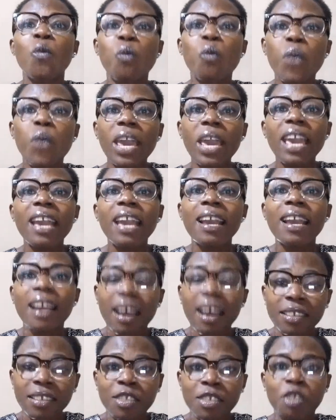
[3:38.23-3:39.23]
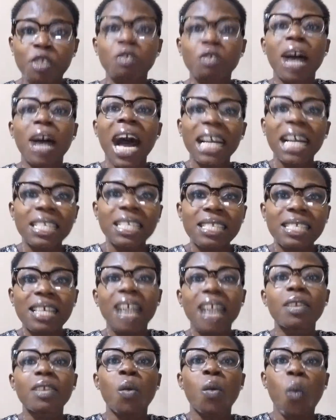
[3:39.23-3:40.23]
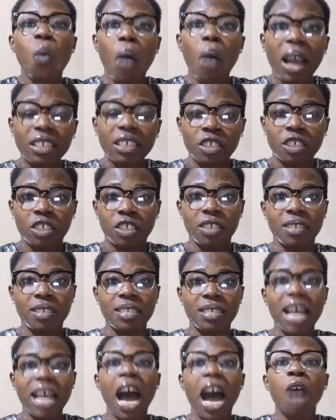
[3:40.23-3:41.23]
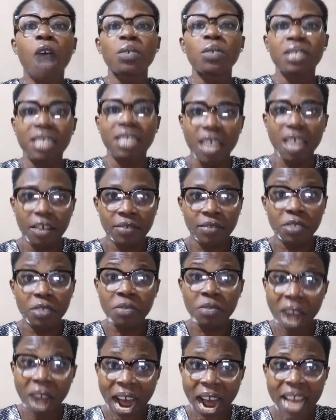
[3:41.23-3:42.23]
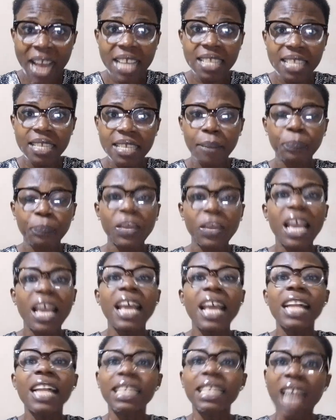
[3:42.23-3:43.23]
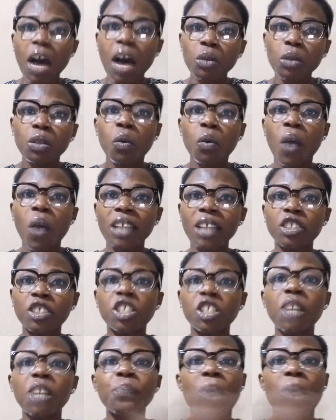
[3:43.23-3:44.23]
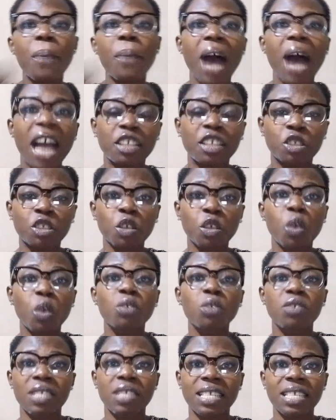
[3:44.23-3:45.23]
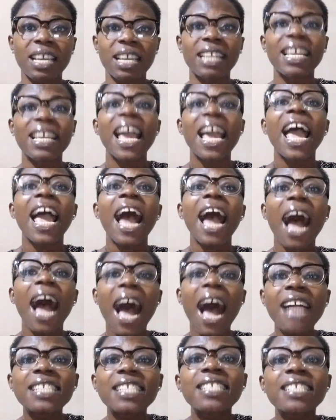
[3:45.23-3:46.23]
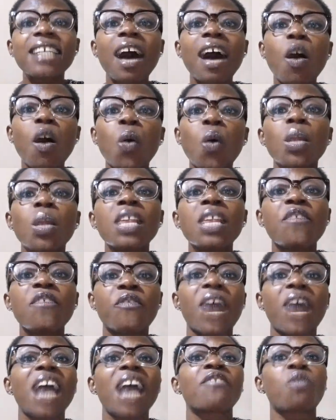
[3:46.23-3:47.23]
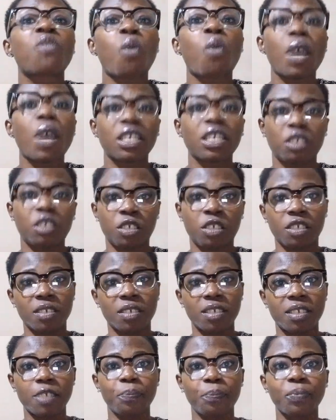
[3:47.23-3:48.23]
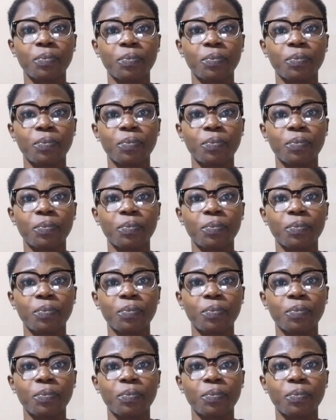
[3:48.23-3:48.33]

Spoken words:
we got to answer the questions ourselves, right? Now, the question paper I showed you said answer only 5 questions.